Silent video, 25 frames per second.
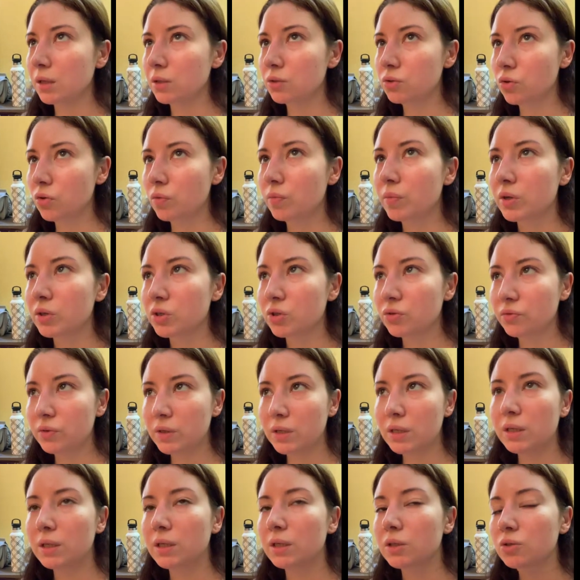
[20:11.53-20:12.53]
so much
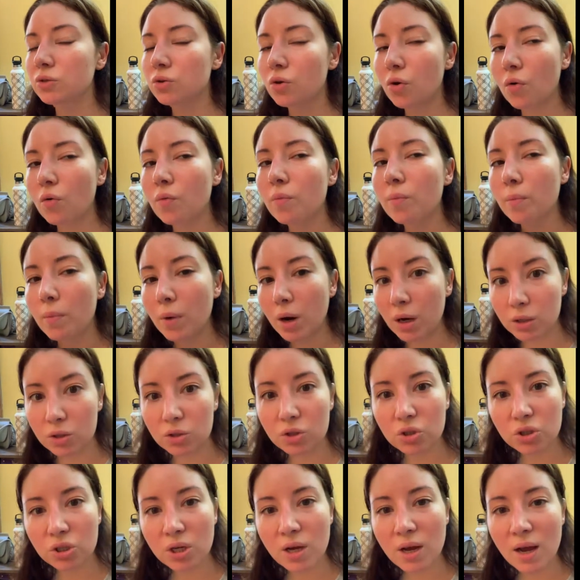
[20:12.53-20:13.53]
feeling, so
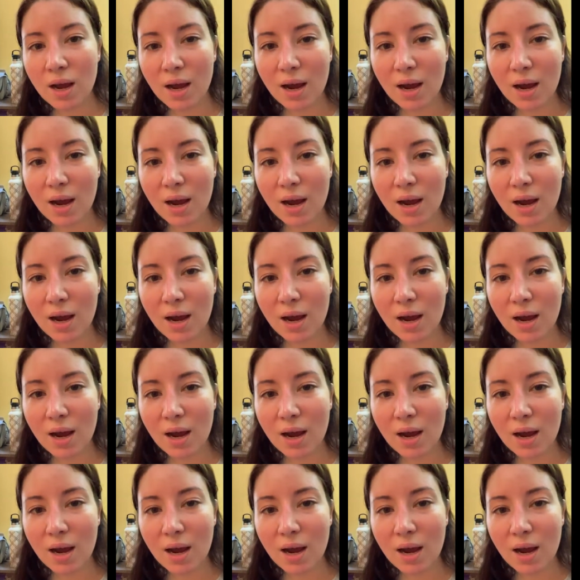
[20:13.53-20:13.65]
much.